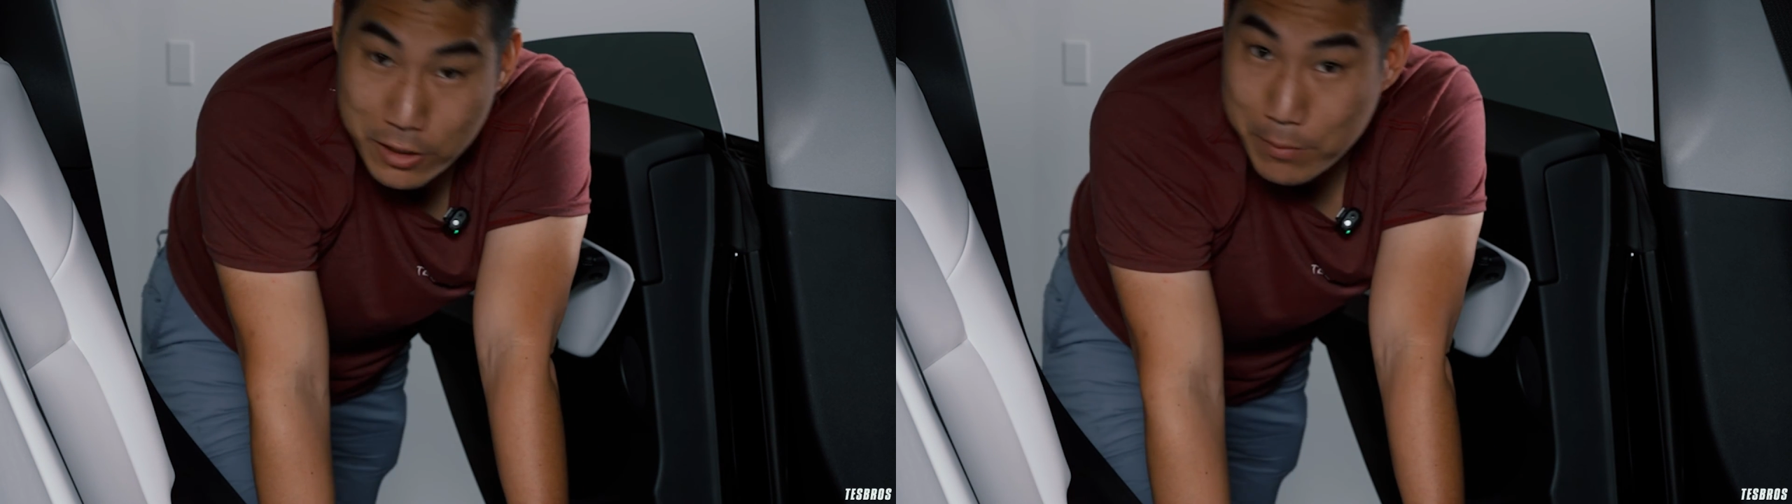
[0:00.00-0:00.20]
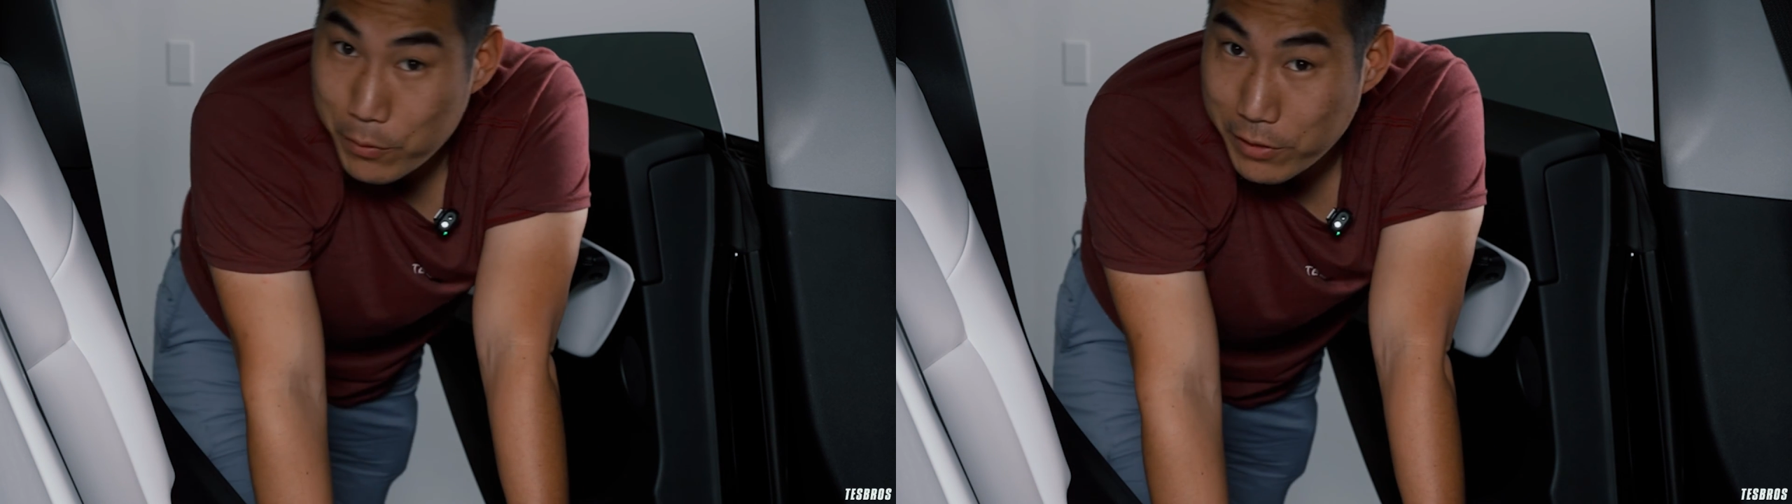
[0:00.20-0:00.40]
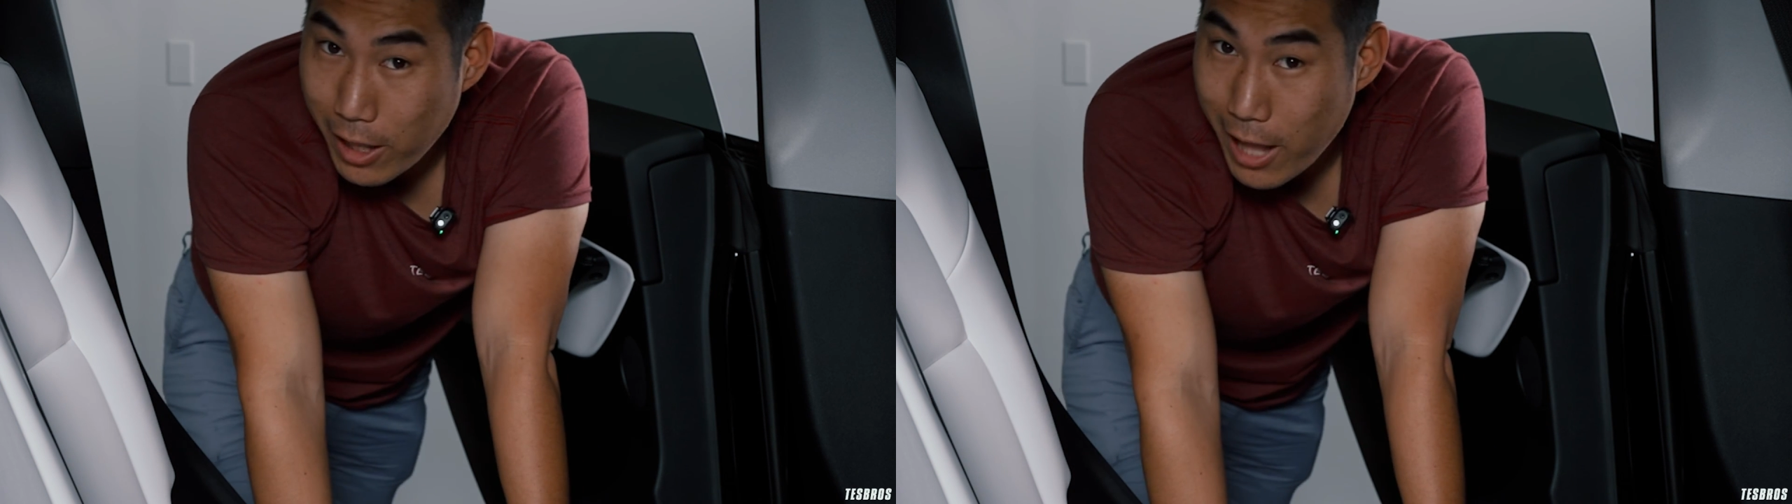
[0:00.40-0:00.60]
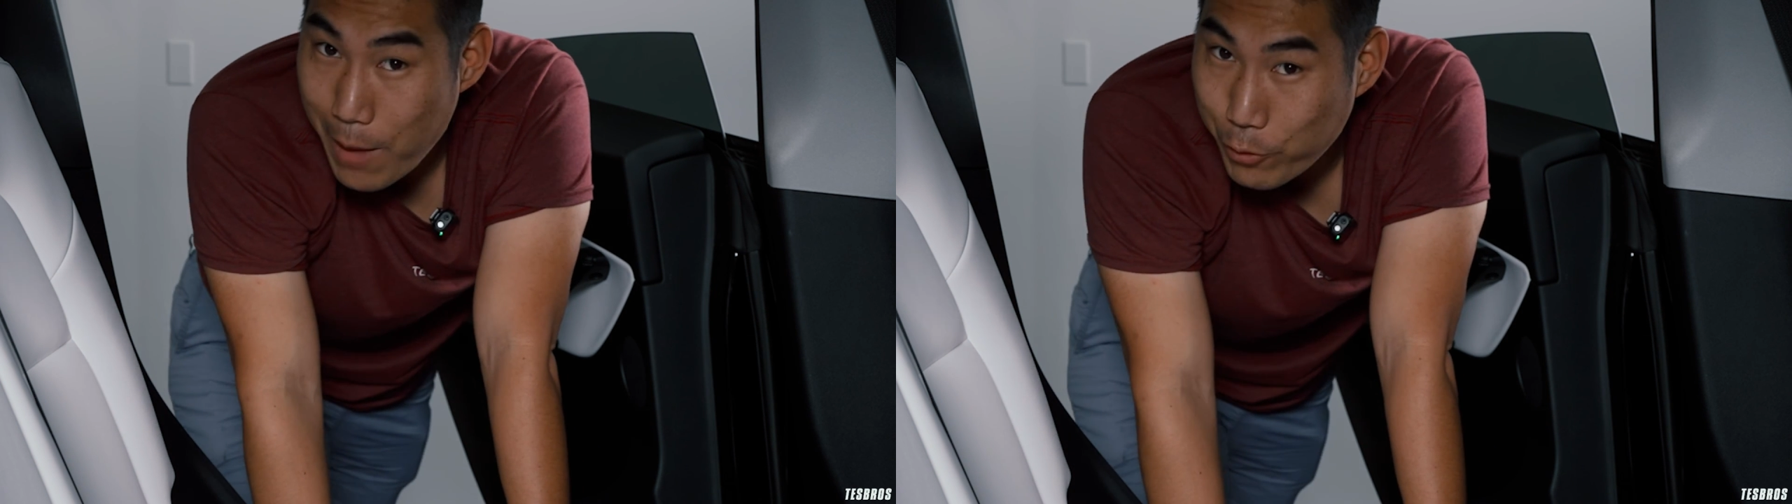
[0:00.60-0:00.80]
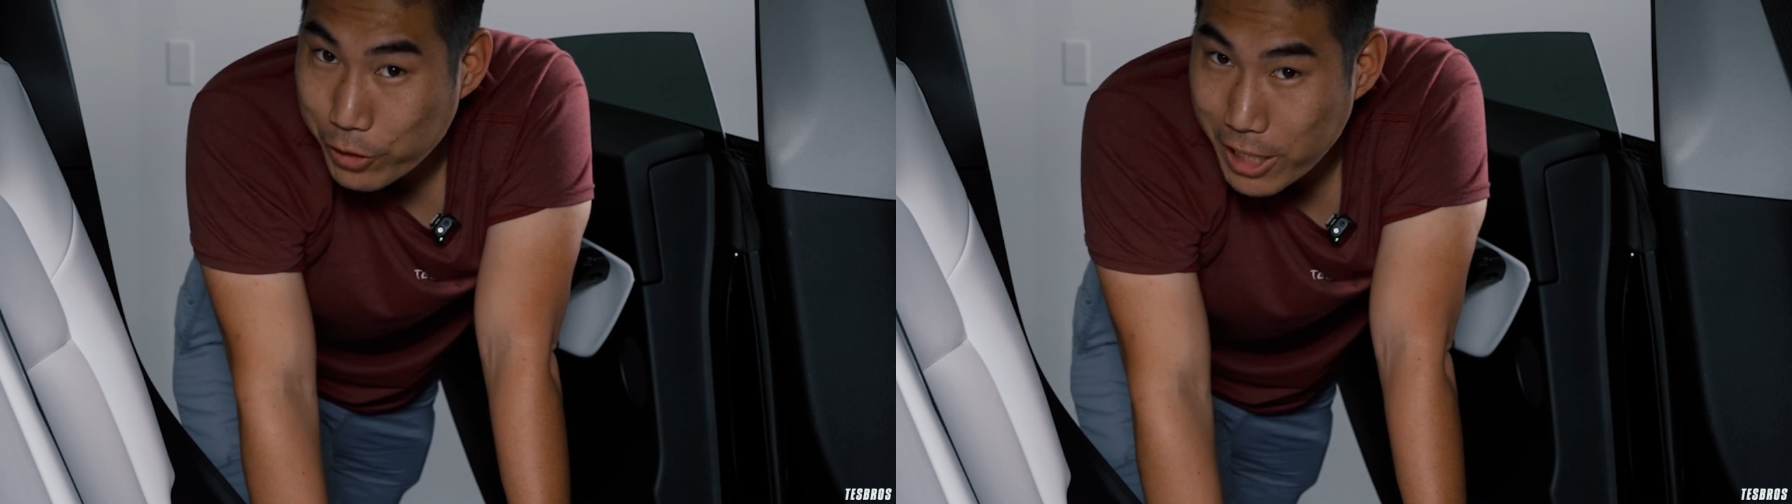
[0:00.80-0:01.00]
come out with a
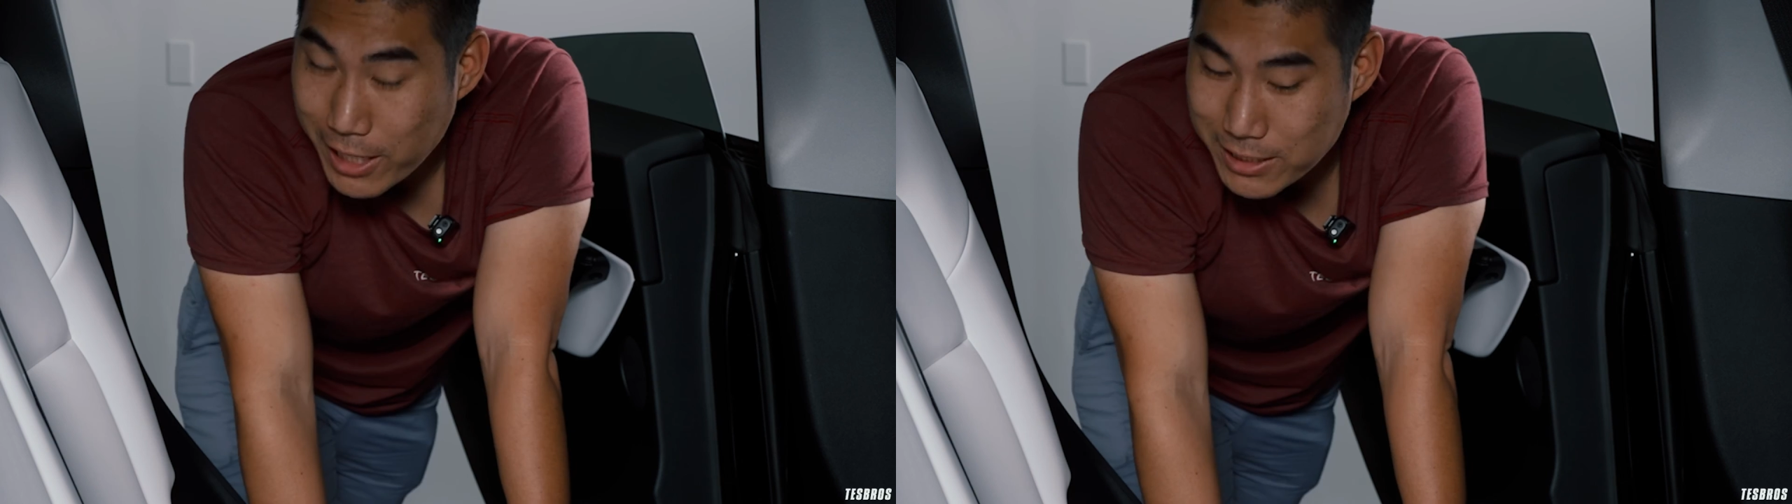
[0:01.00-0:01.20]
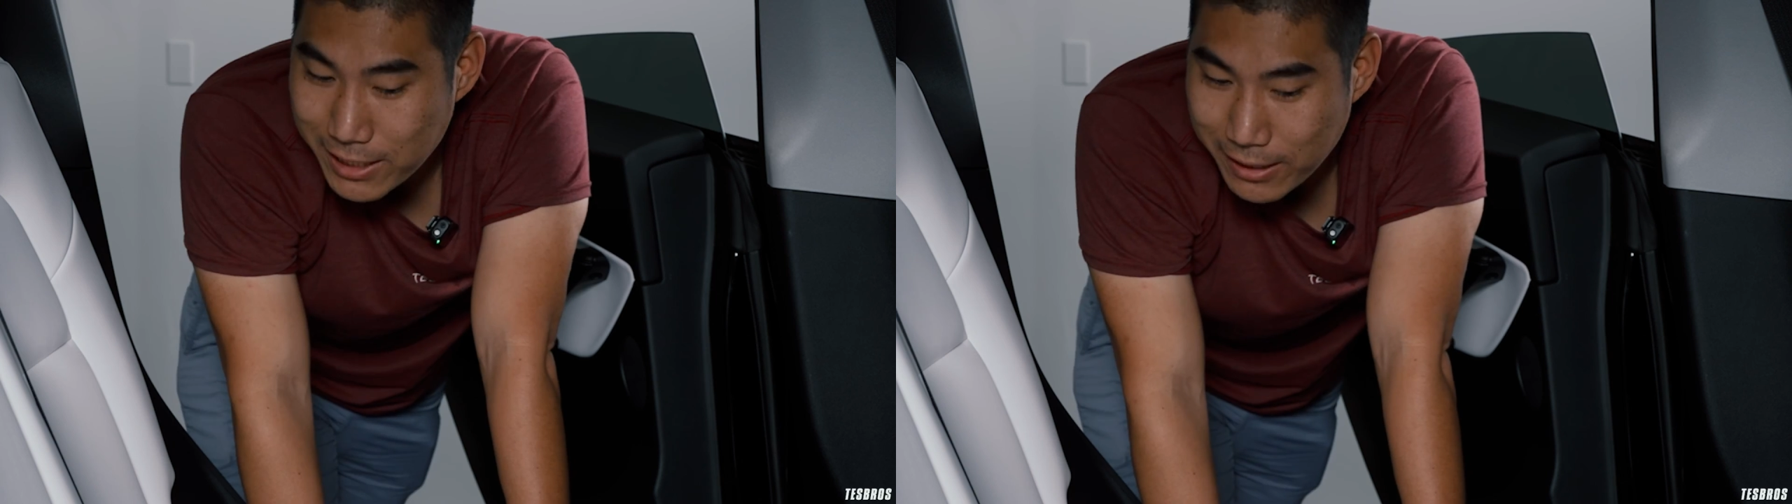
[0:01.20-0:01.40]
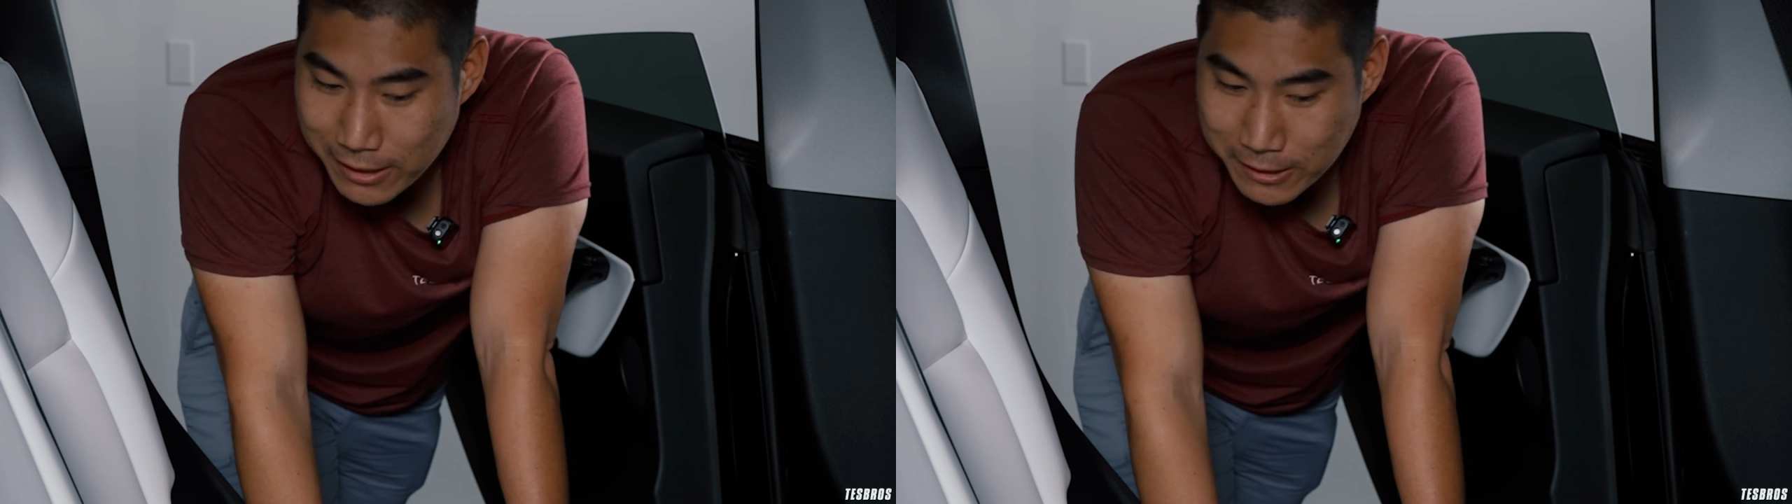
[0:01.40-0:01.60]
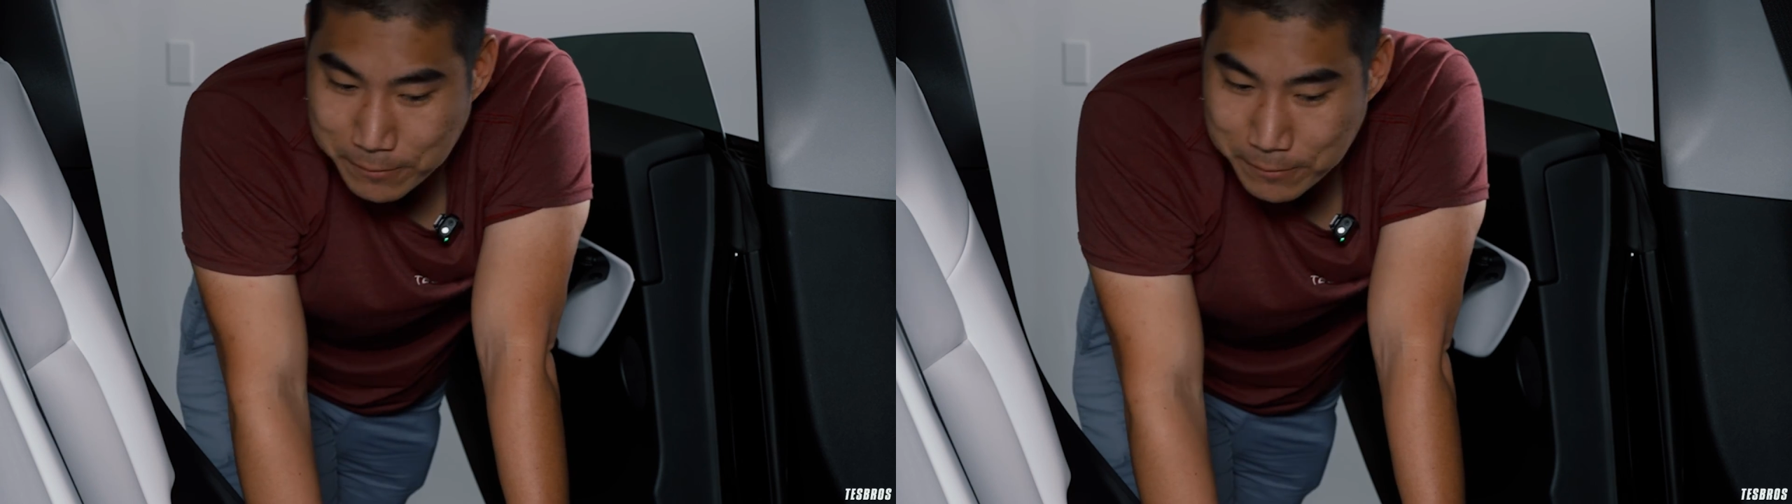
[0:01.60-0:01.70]
lot more content,